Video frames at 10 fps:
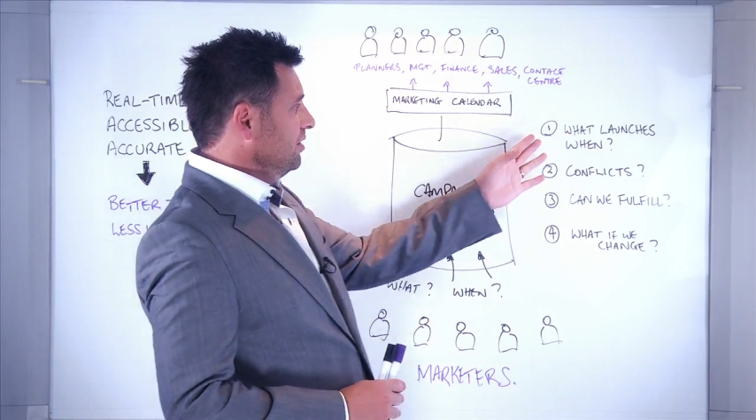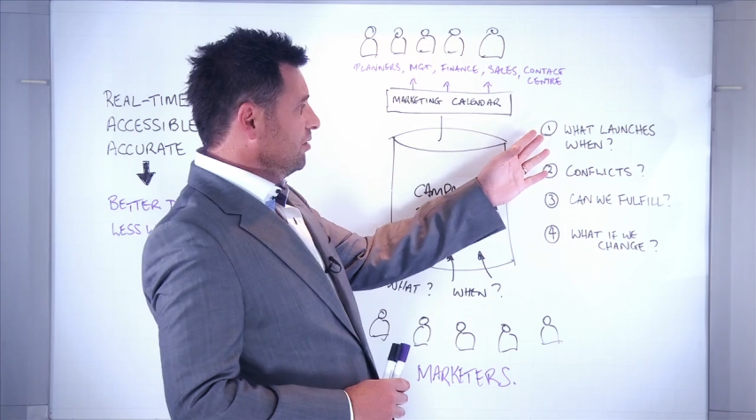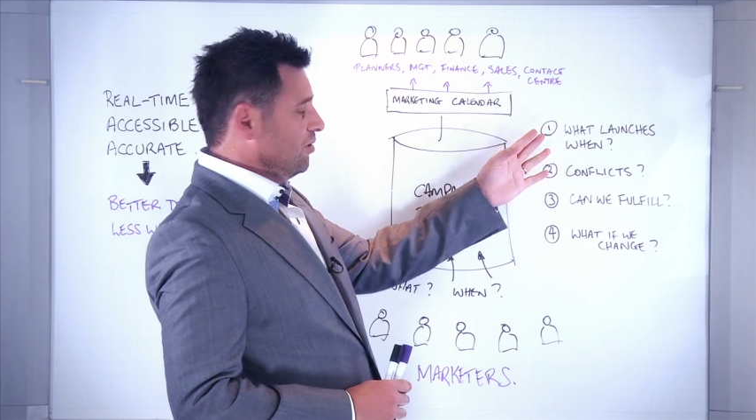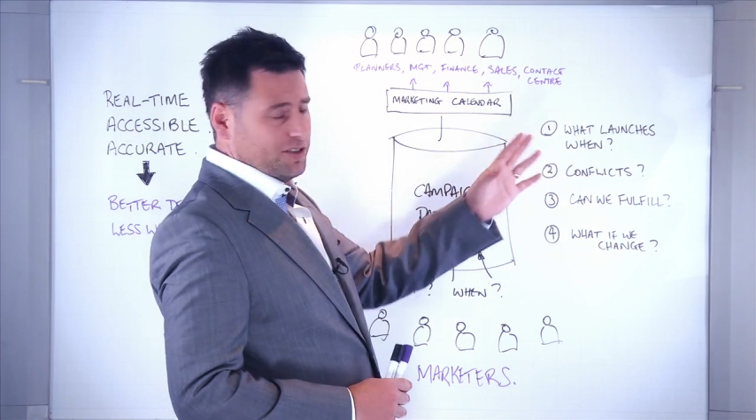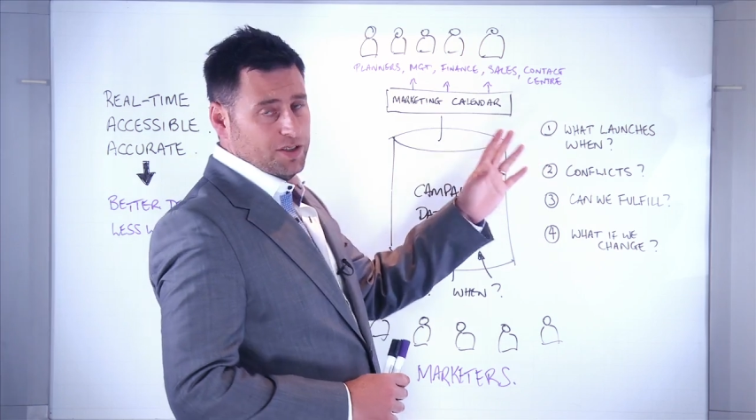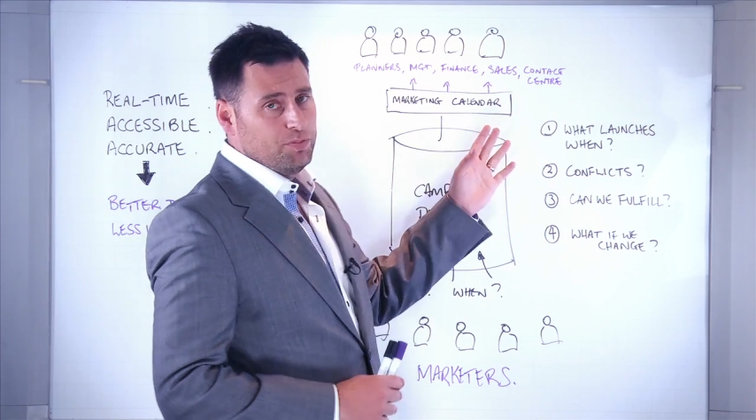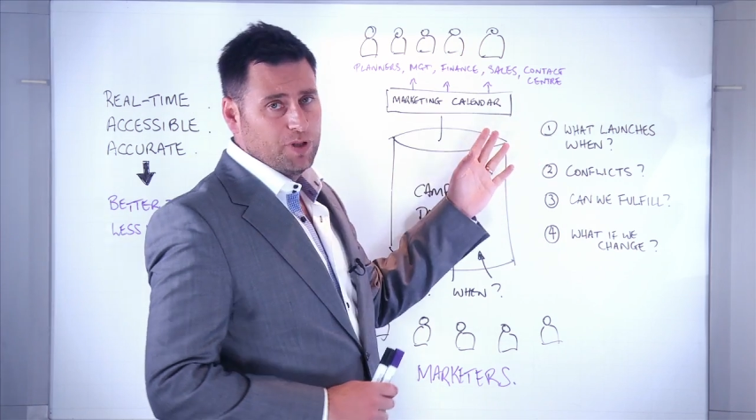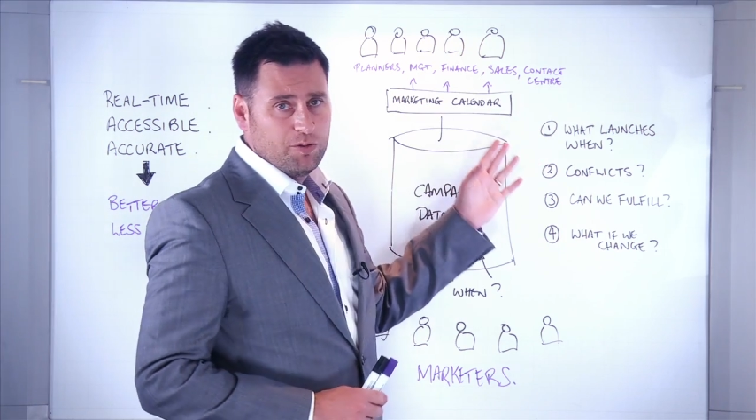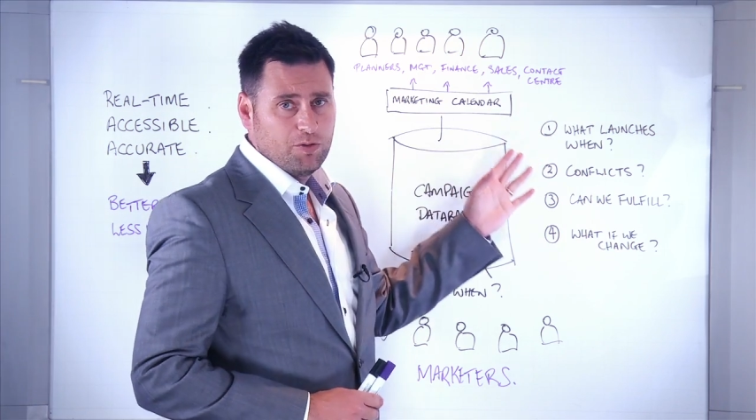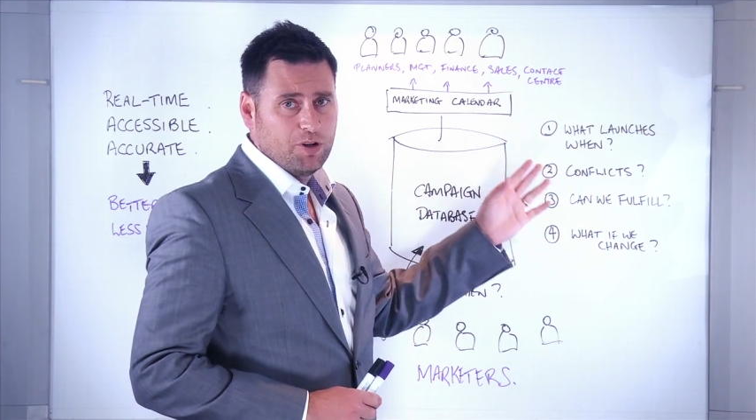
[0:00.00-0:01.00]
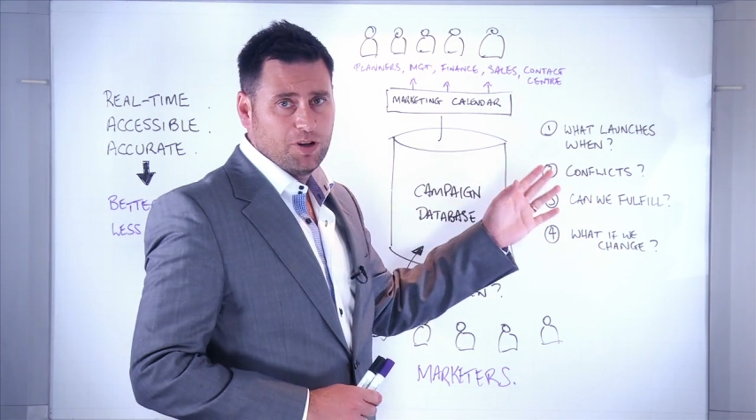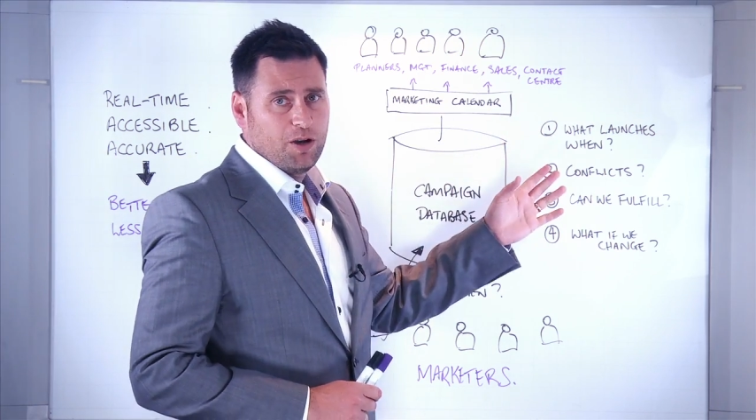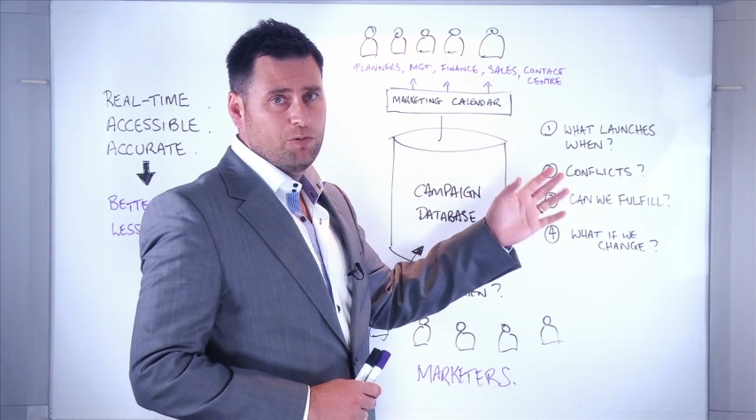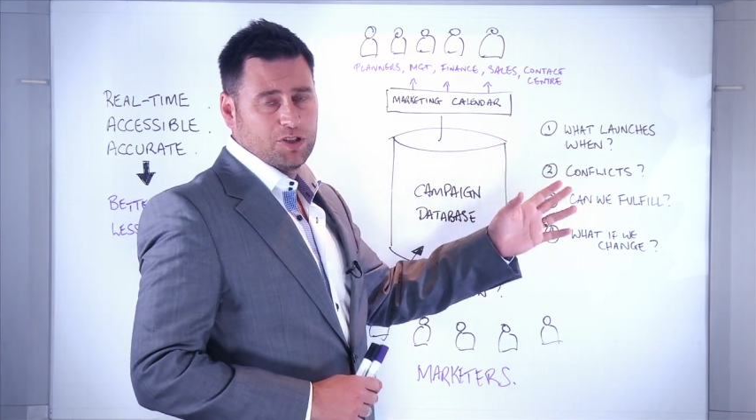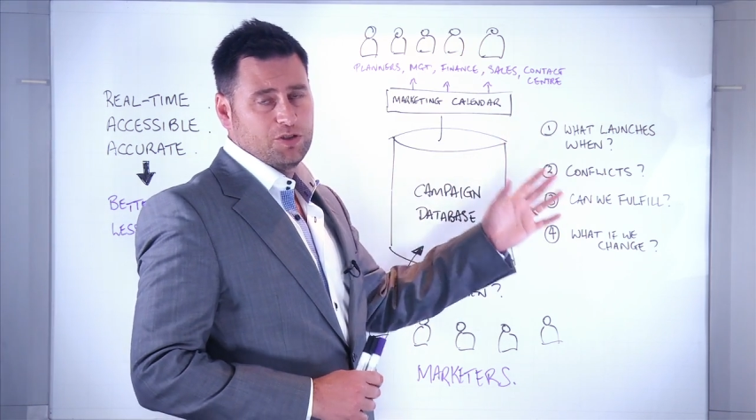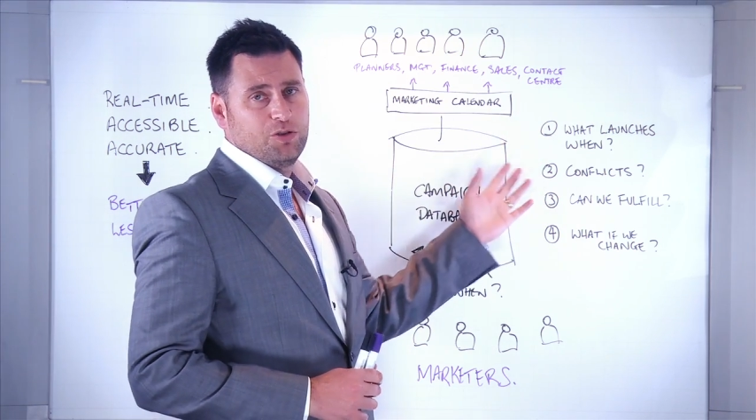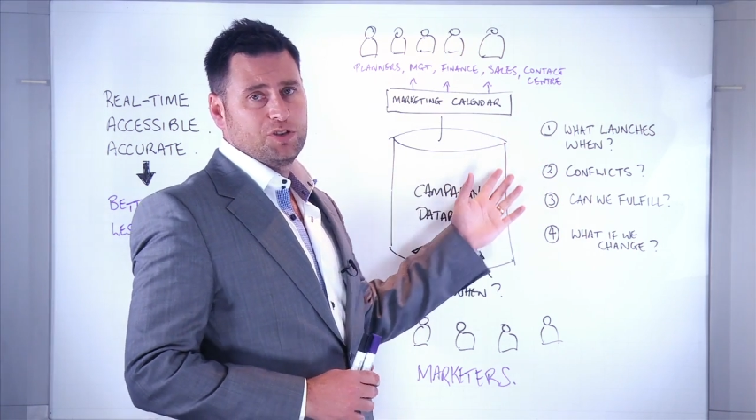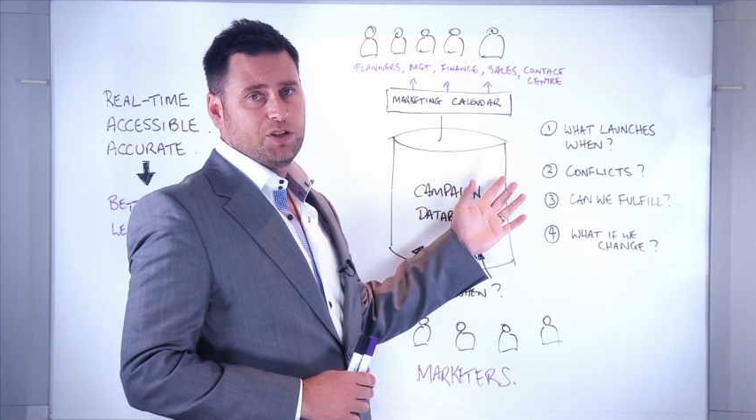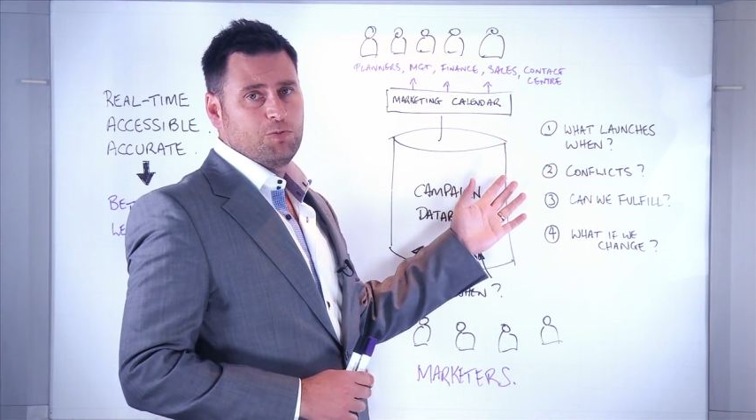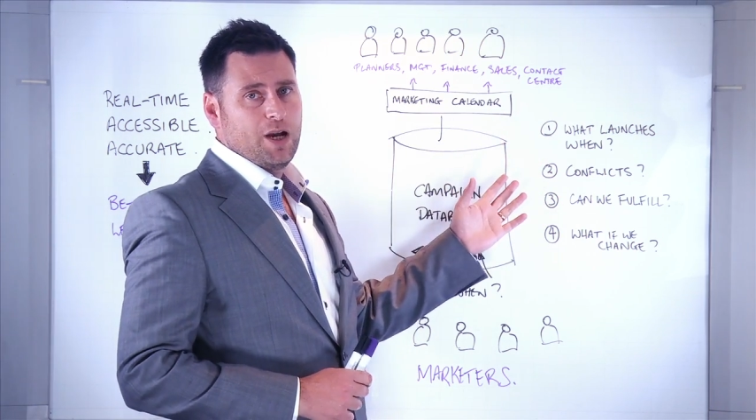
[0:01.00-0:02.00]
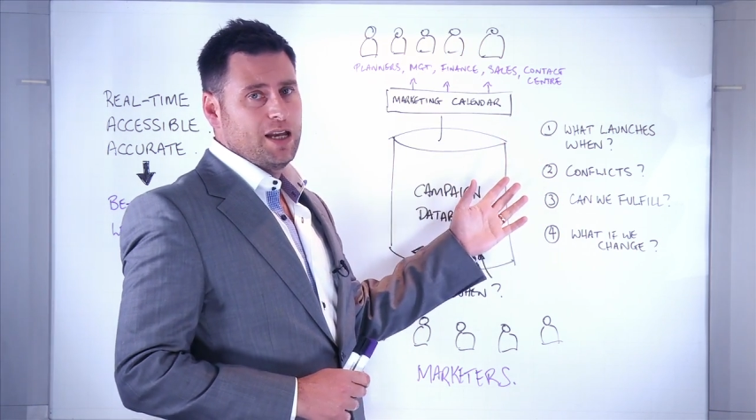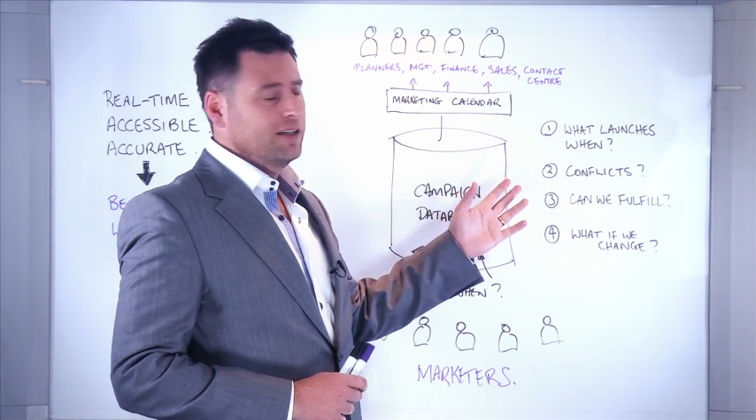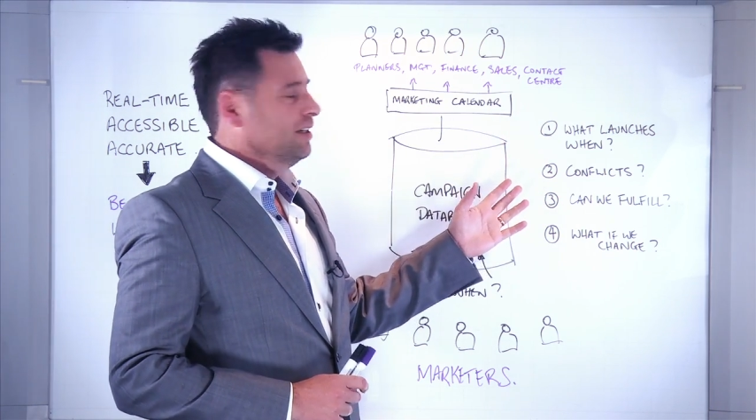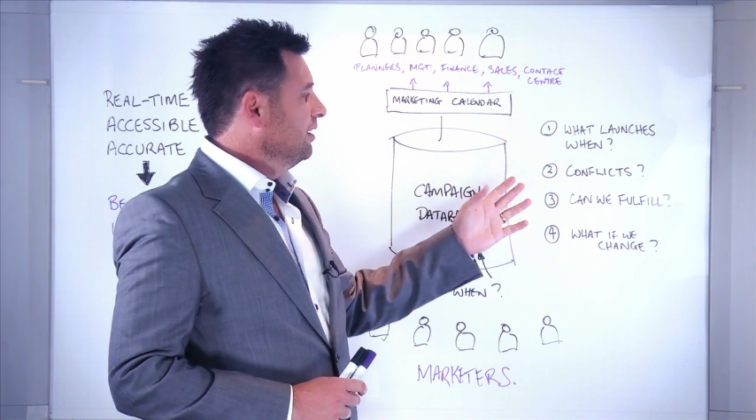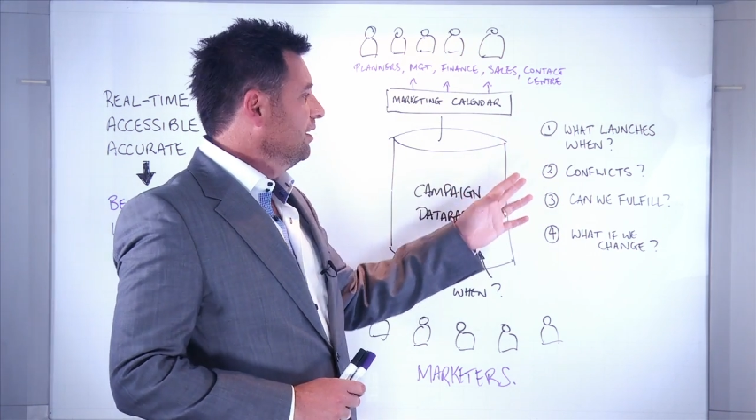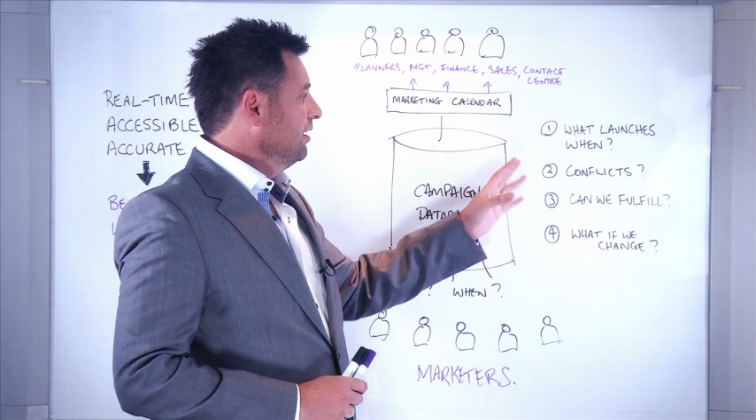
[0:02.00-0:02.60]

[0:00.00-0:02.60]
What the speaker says: quite simply, we want to know what's launching when.